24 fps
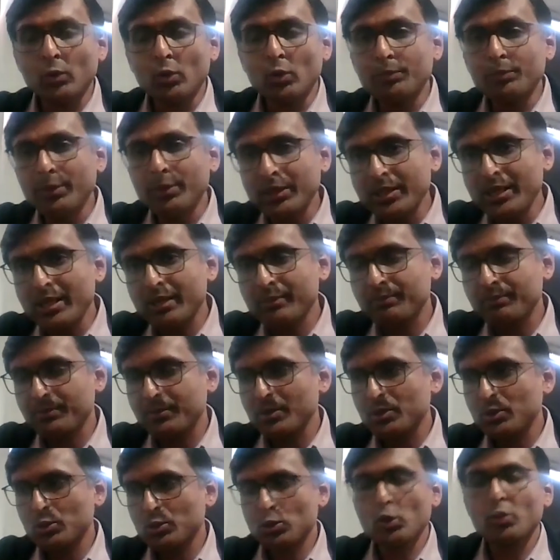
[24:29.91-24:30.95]
opened
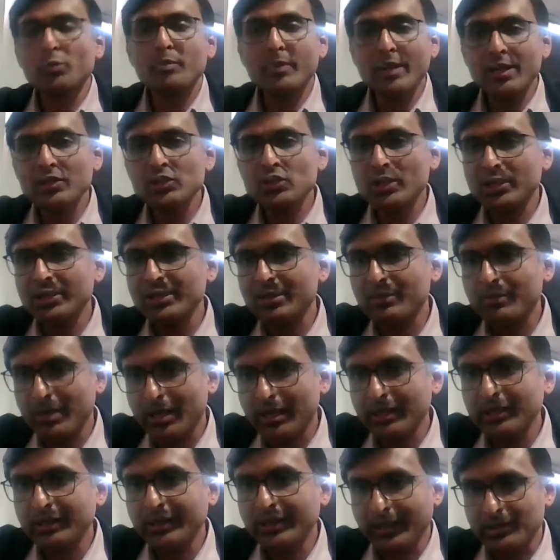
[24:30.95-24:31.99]
up so much in the
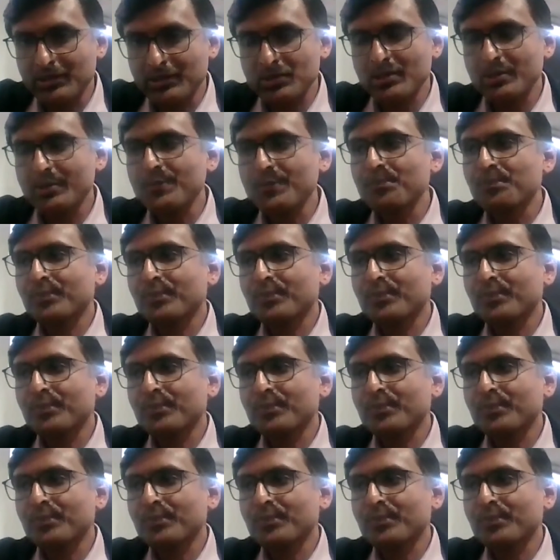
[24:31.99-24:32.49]
markets